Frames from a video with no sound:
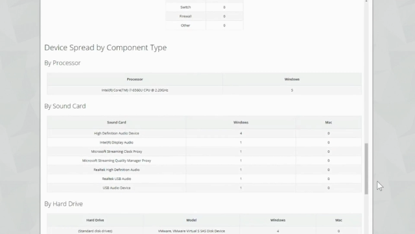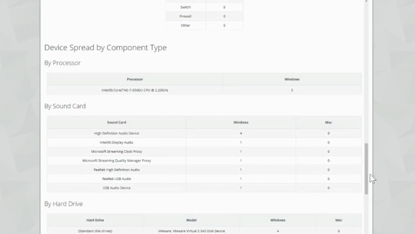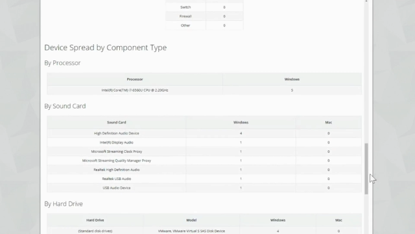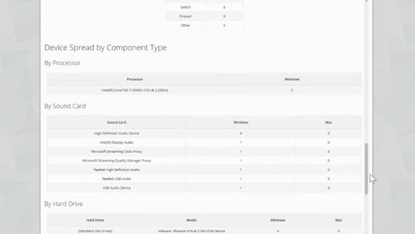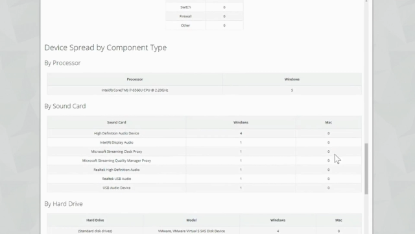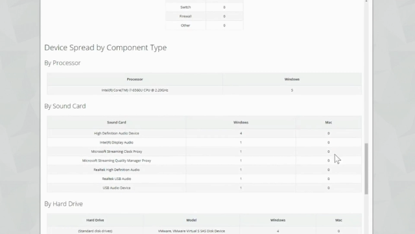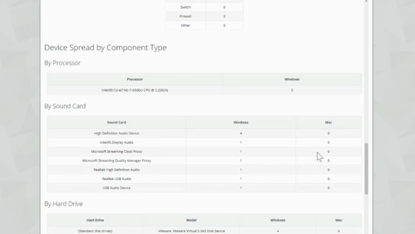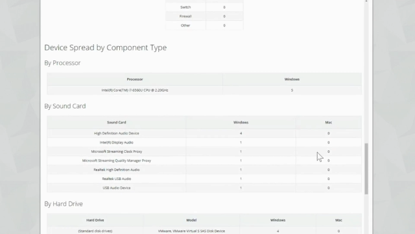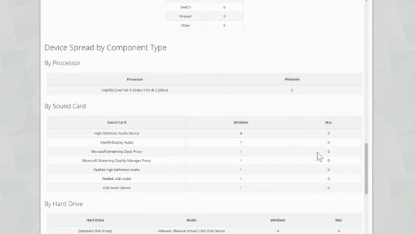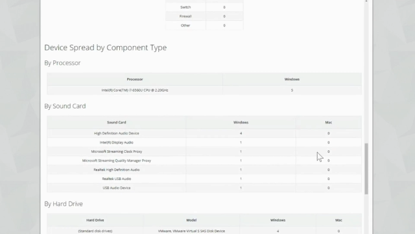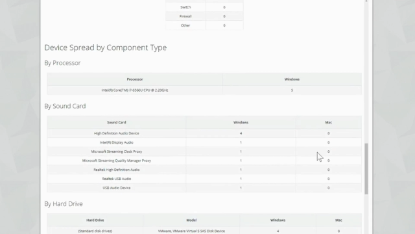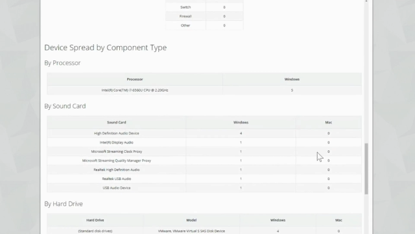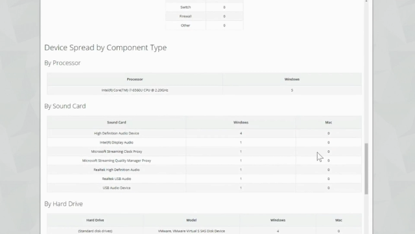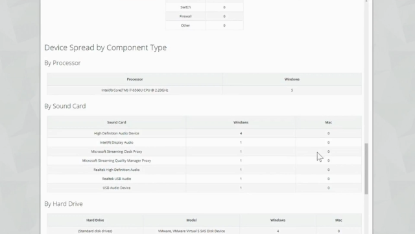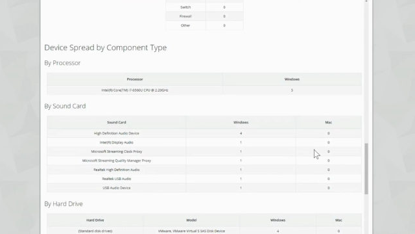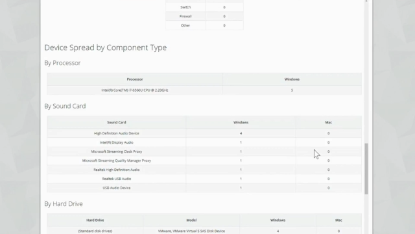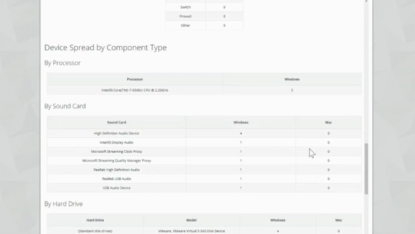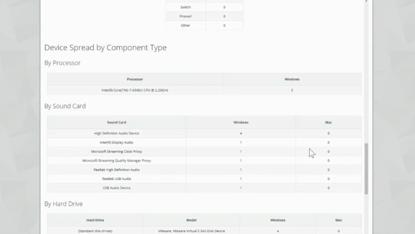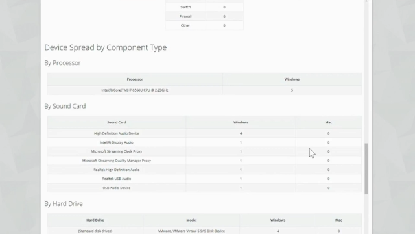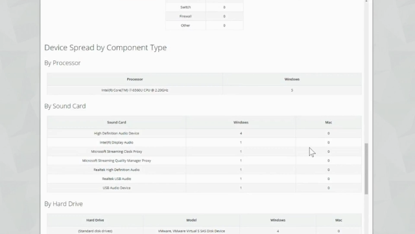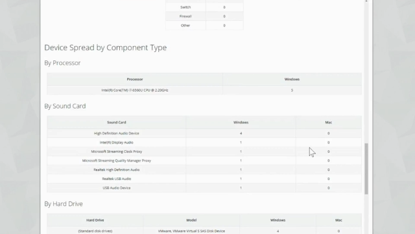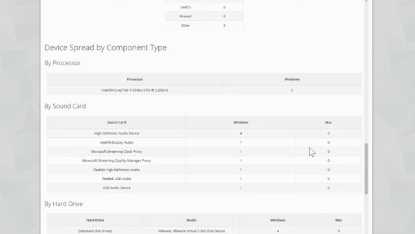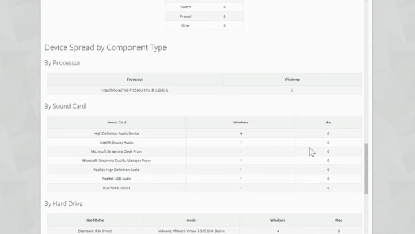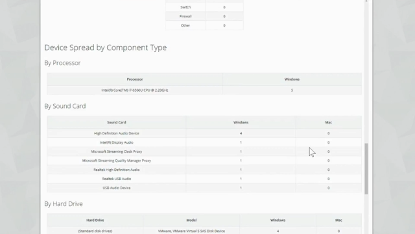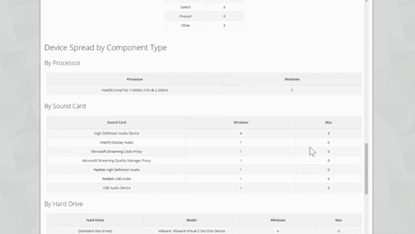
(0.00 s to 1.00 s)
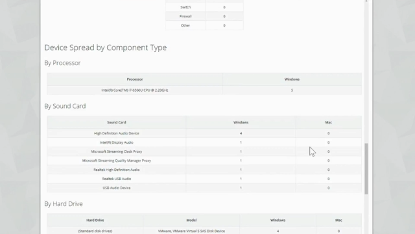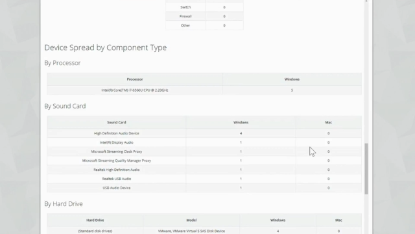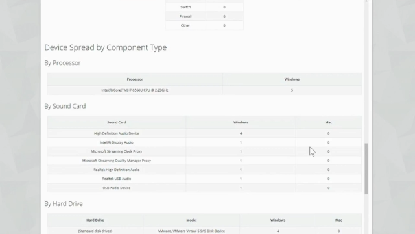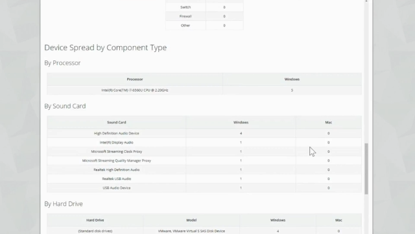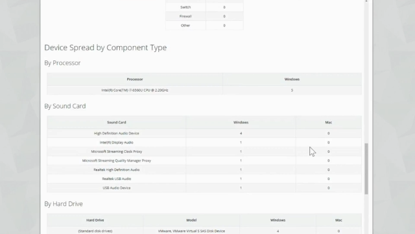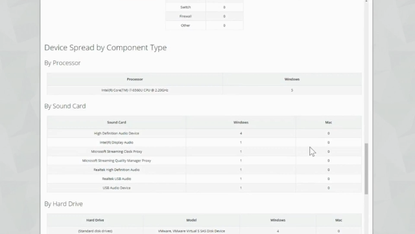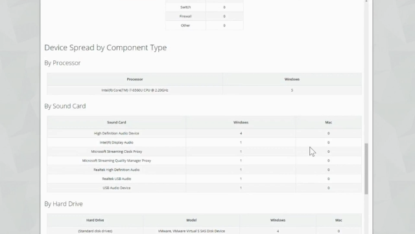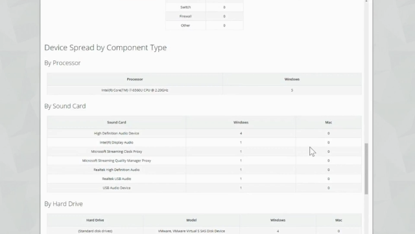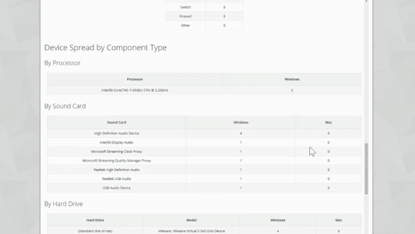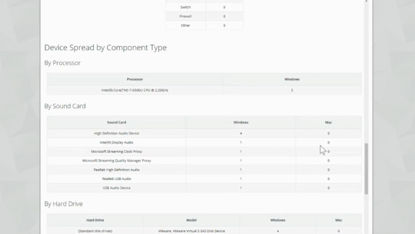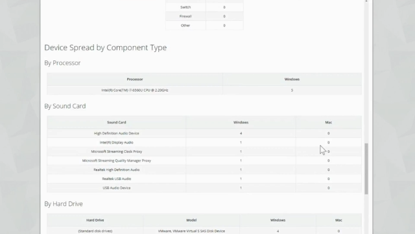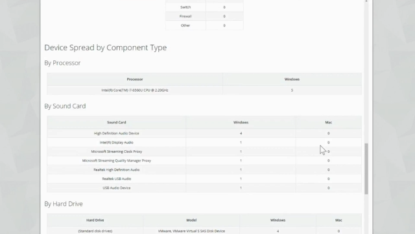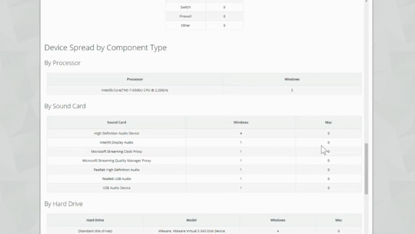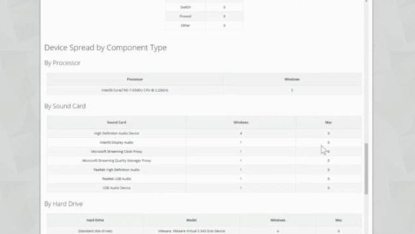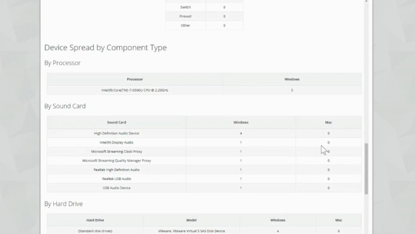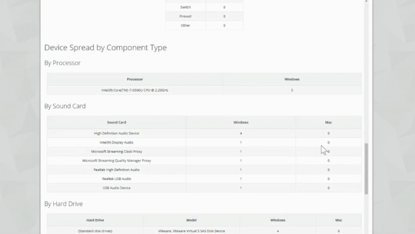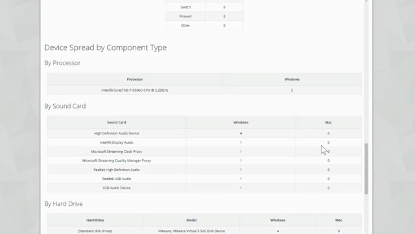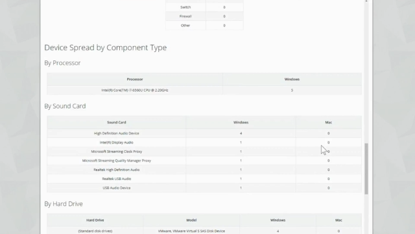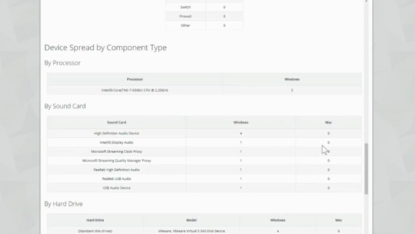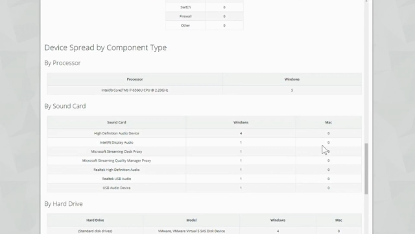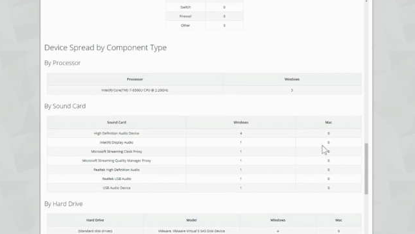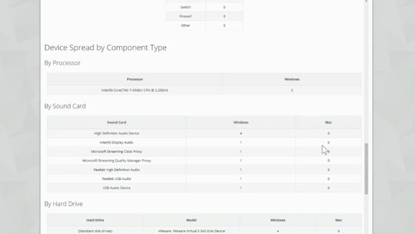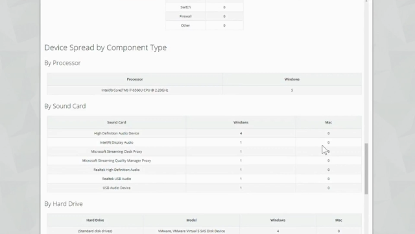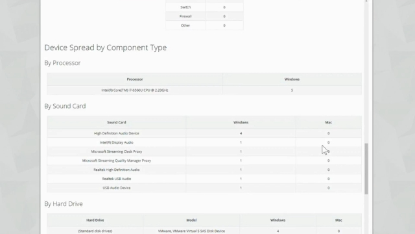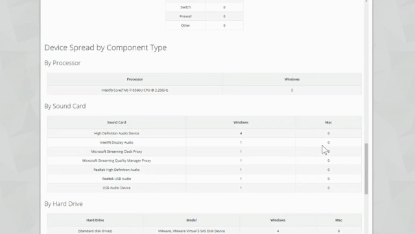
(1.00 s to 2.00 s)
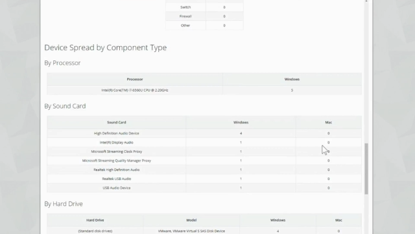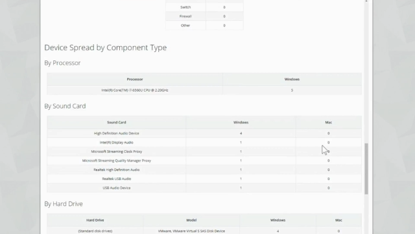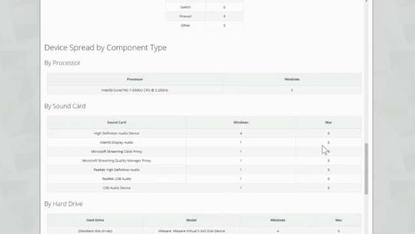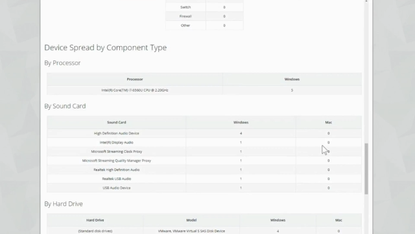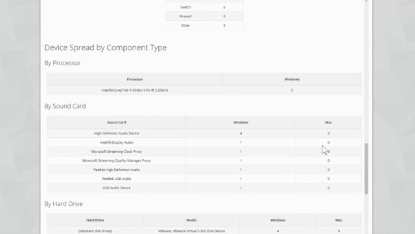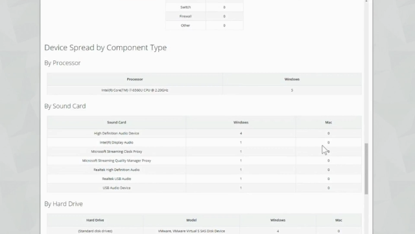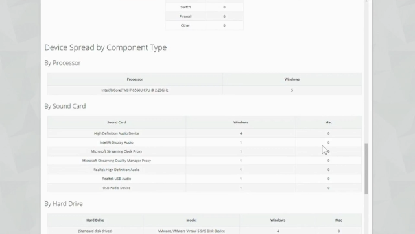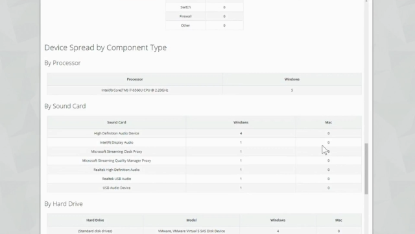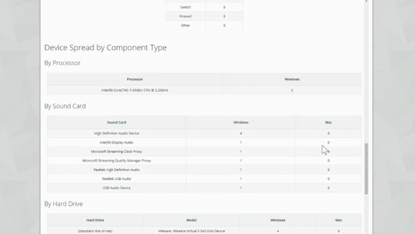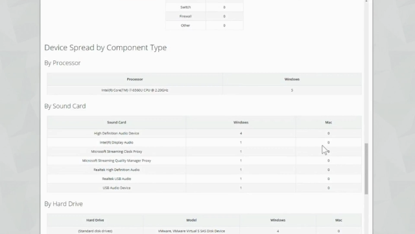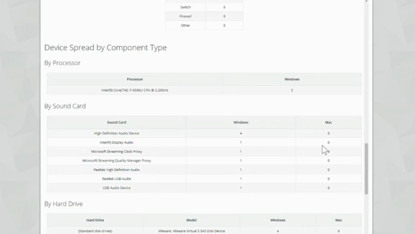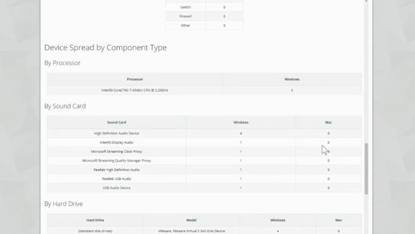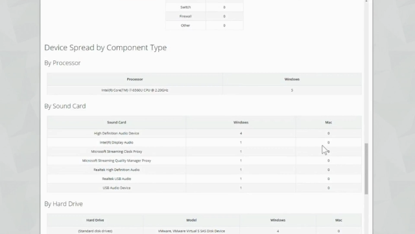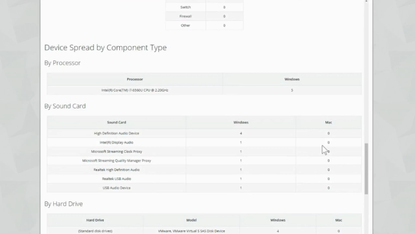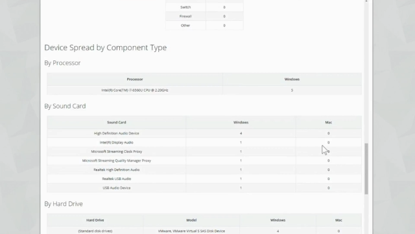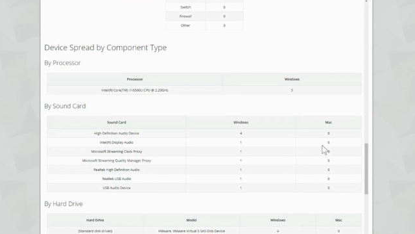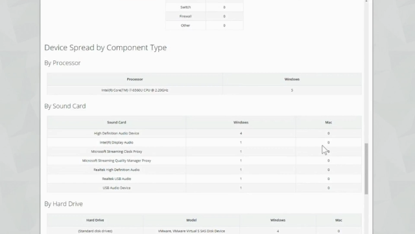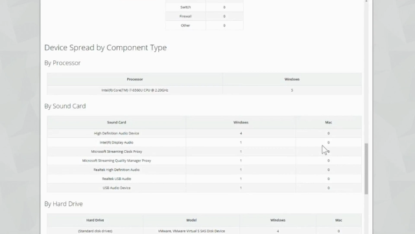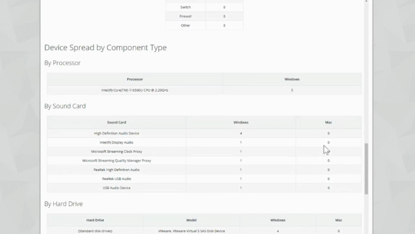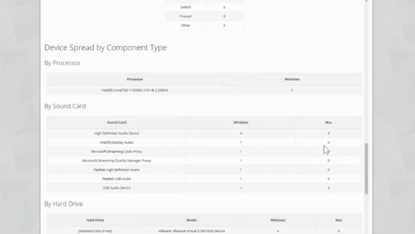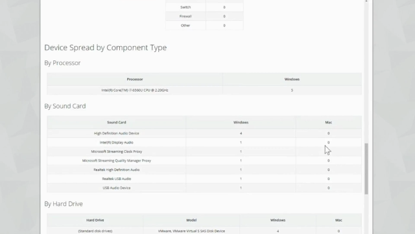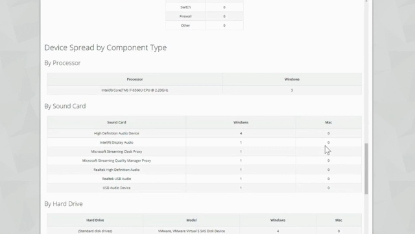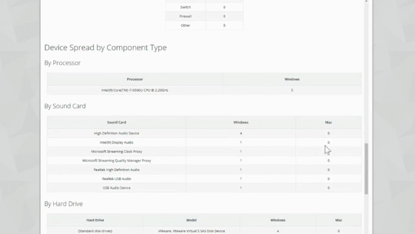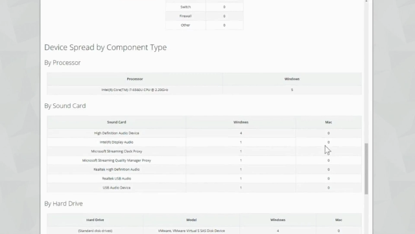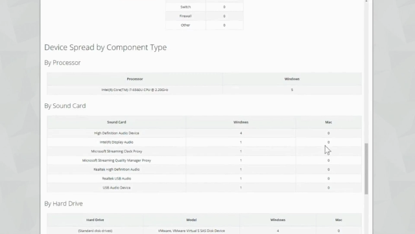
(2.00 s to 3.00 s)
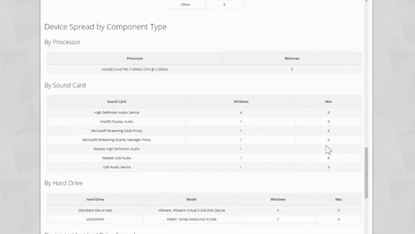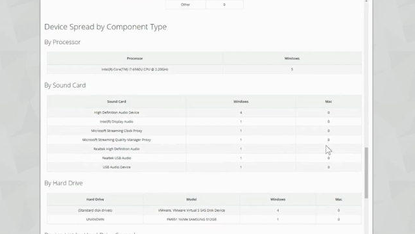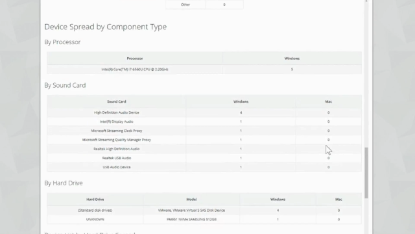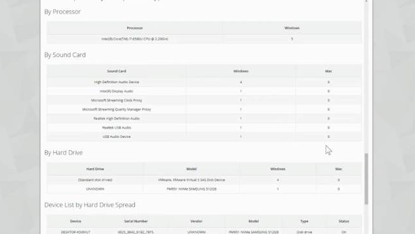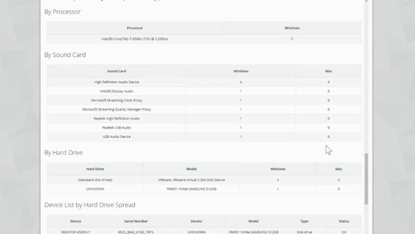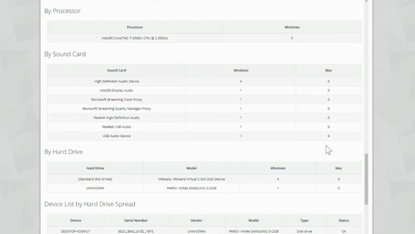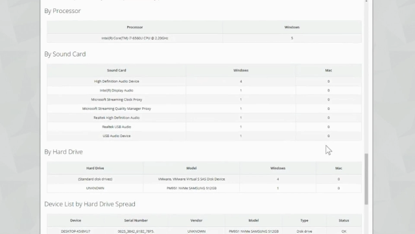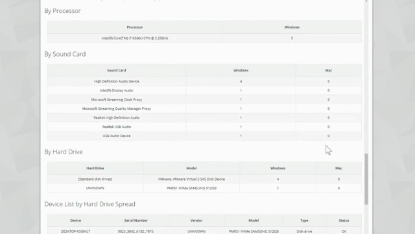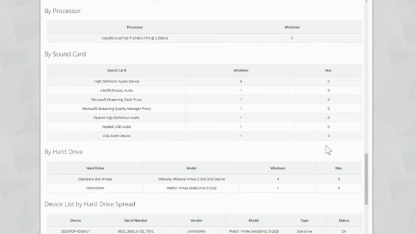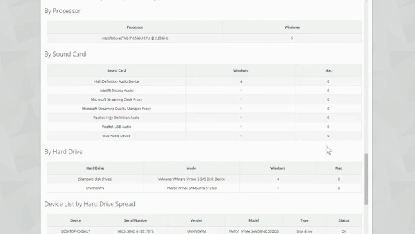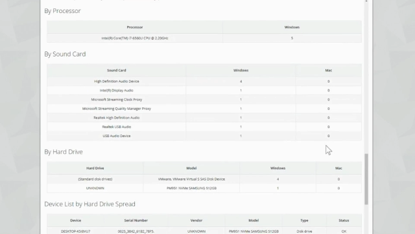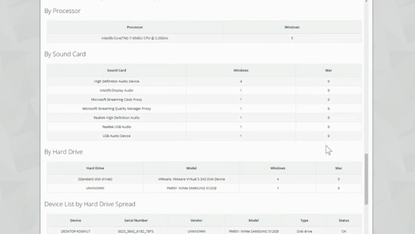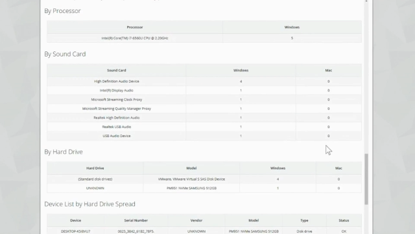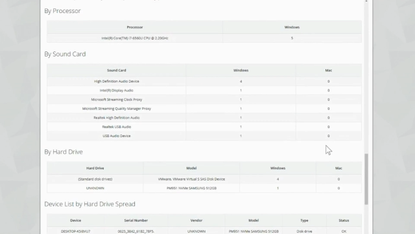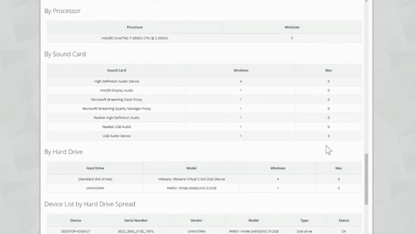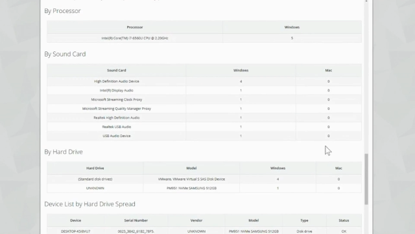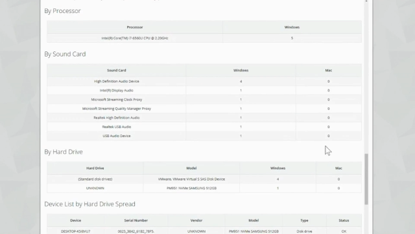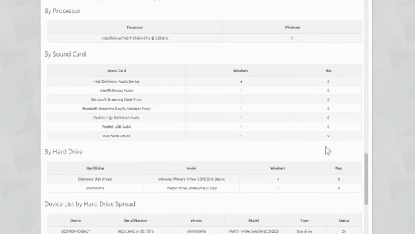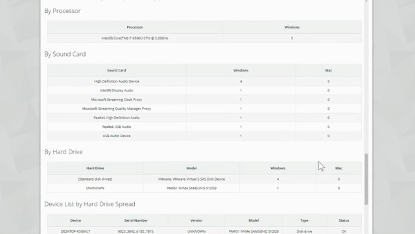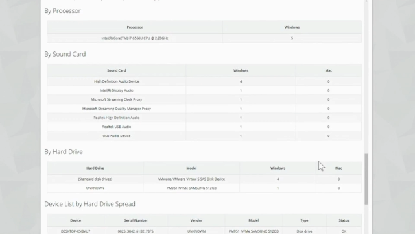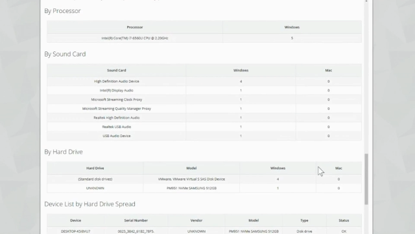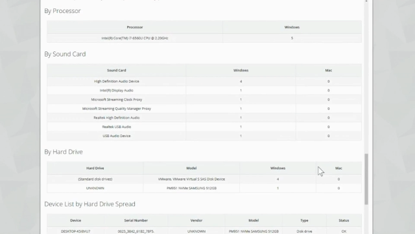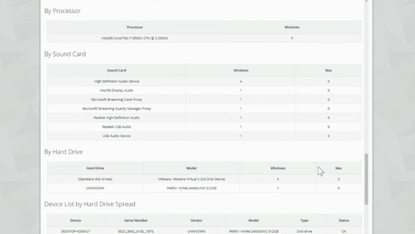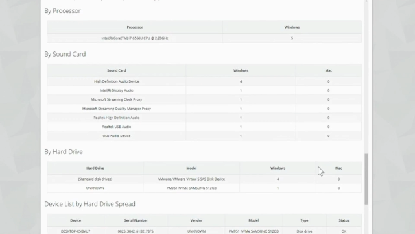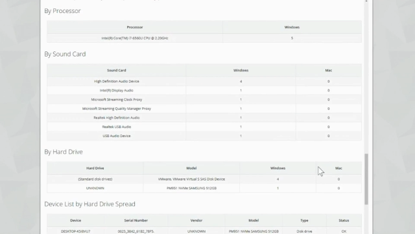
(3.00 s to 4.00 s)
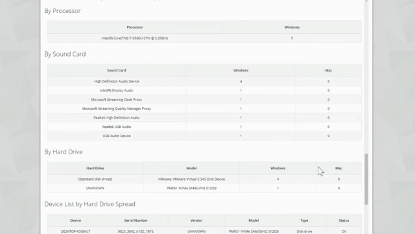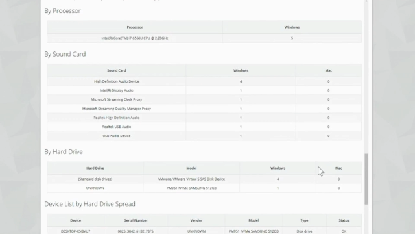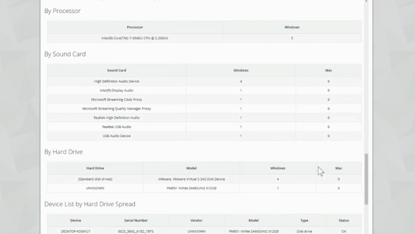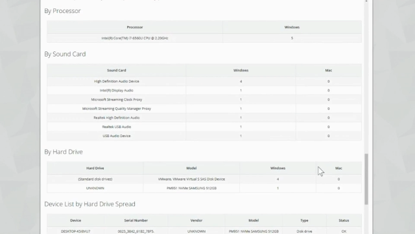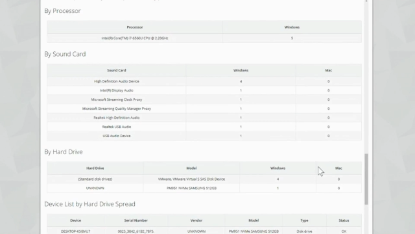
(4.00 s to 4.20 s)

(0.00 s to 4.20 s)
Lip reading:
No face is visible, so there are no lips to read.